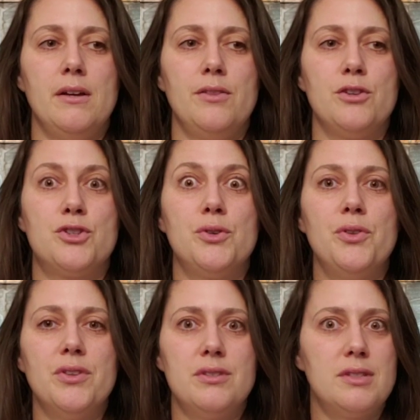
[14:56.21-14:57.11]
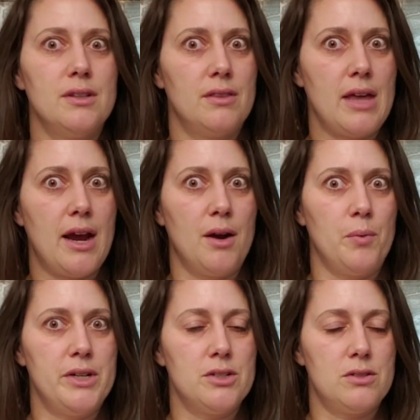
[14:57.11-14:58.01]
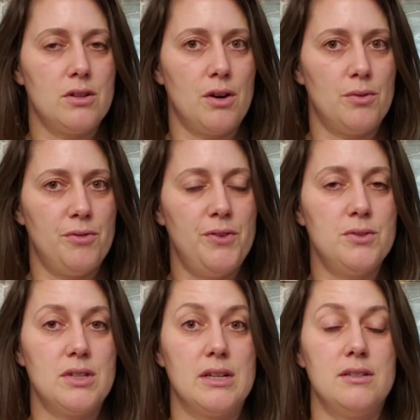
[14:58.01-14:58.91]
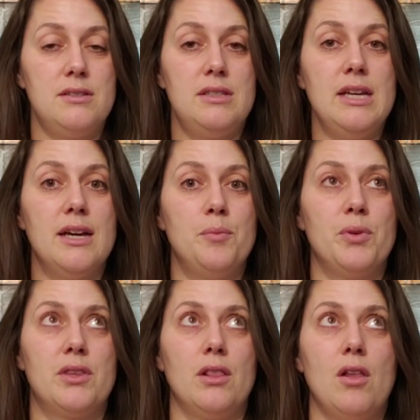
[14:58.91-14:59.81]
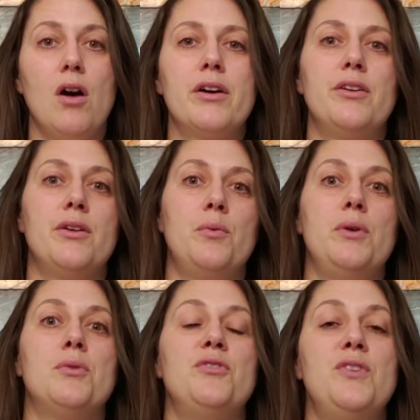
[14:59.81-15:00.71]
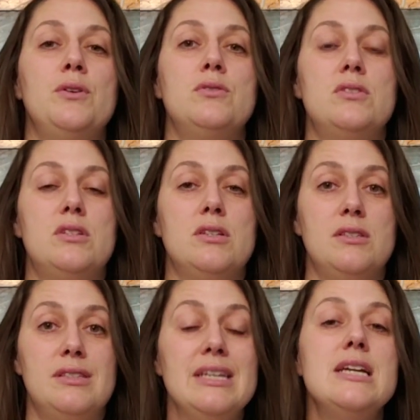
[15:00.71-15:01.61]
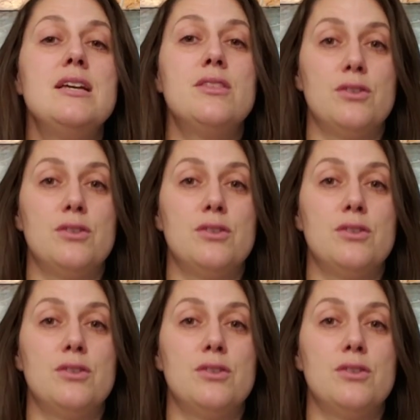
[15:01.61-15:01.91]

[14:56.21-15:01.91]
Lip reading: The truth is still there. We just are refusing to see it. But the longer that we refuse to see the